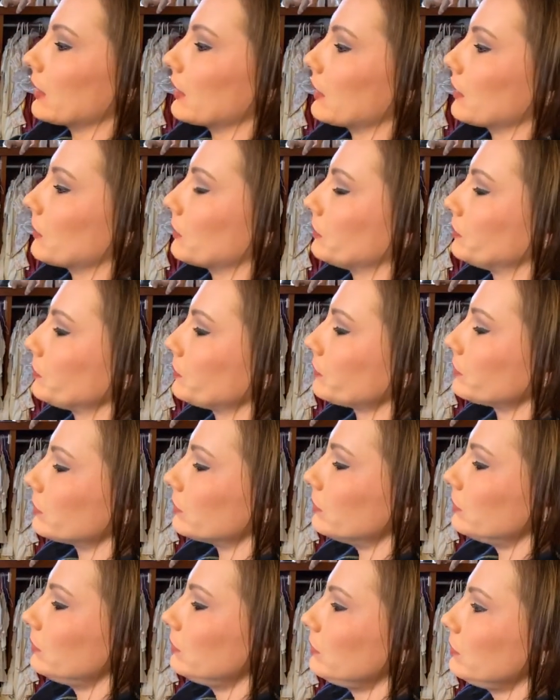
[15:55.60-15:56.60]

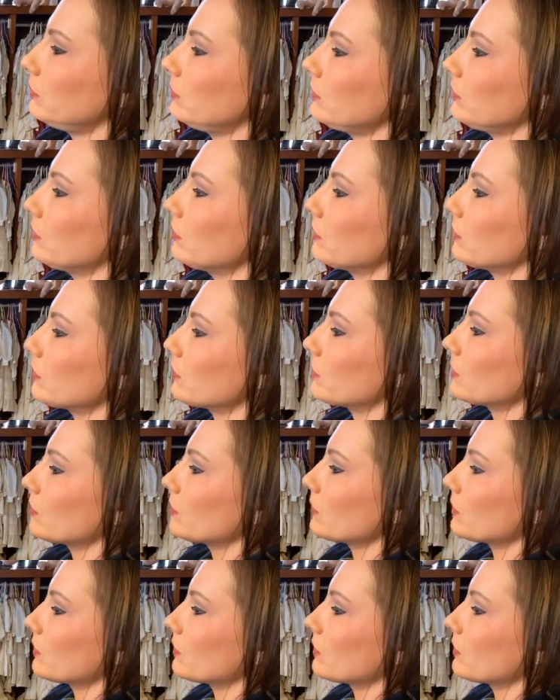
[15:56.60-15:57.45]
Nothing is said.